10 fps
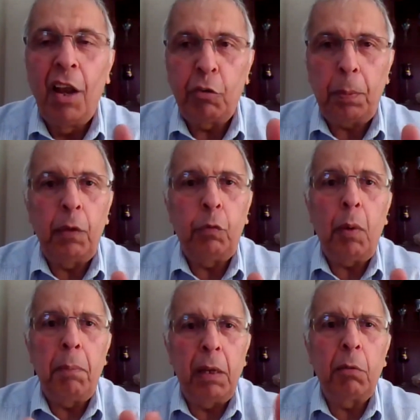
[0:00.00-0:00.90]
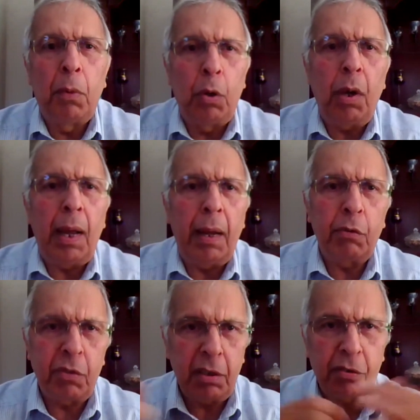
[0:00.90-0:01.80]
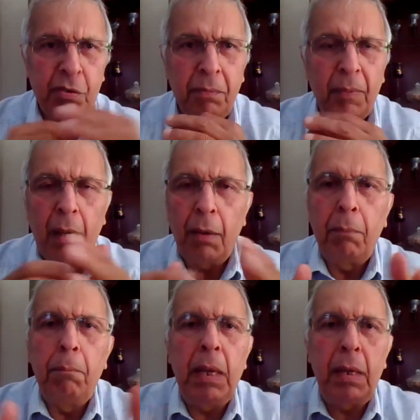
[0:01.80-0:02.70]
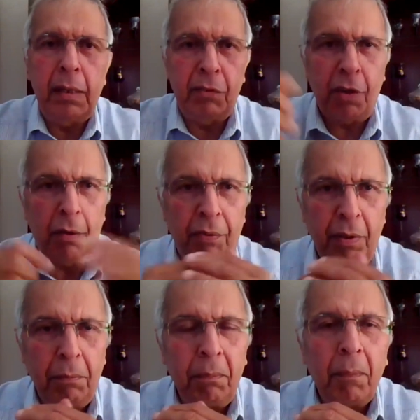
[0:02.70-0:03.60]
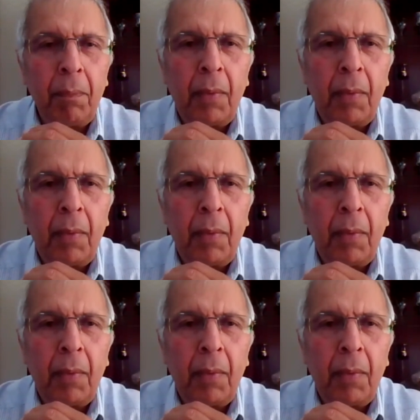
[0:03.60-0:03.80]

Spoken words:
Suppose we build more houses, millions of them.